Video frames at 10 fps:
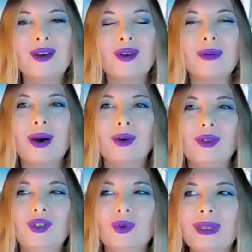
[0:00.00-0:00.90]
not
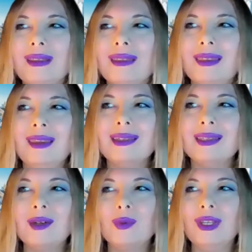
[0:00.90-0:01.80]
about doing
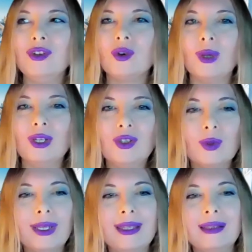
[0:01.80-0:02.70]
things that we enjoy
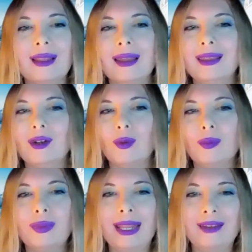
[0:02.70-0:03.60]
doing, like,
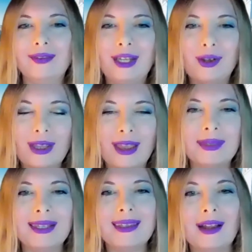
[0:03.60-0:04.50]
playing video
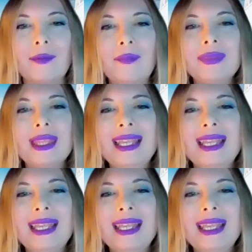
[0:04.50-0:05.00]
games and stuff.